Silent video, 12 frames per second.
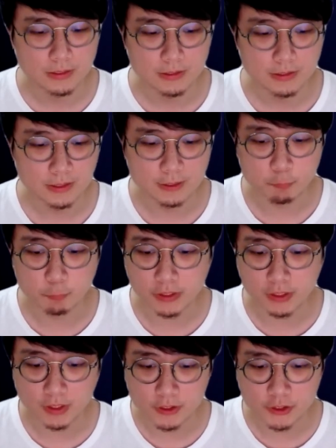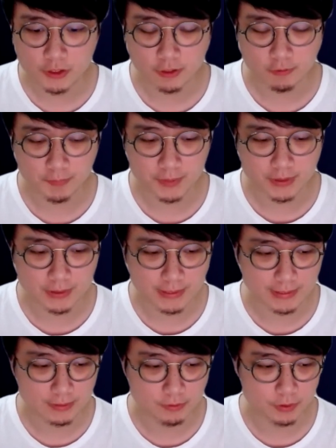since we launched Overbit
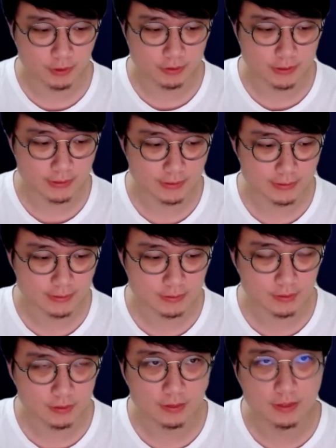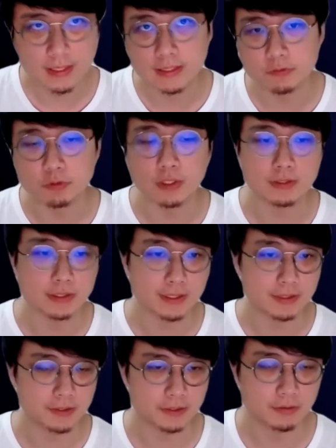2000 late
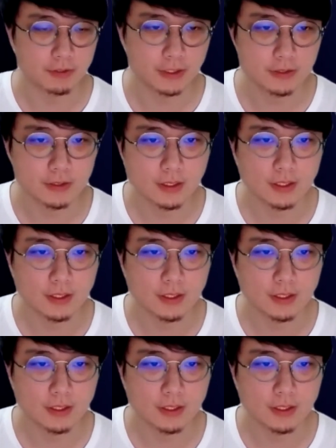2018, all right,